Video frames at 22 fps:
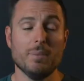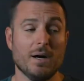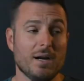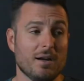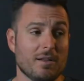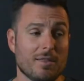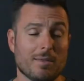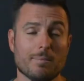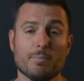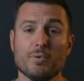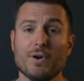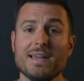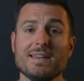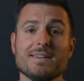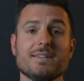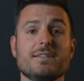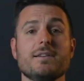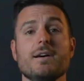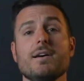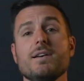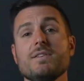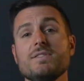But the
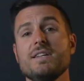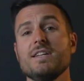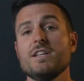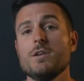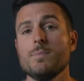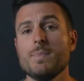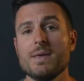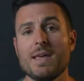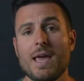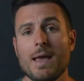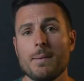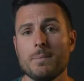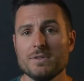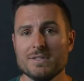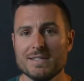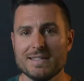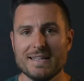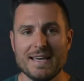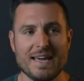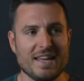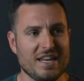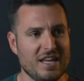brain does need to be able
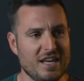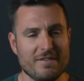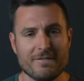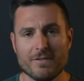to get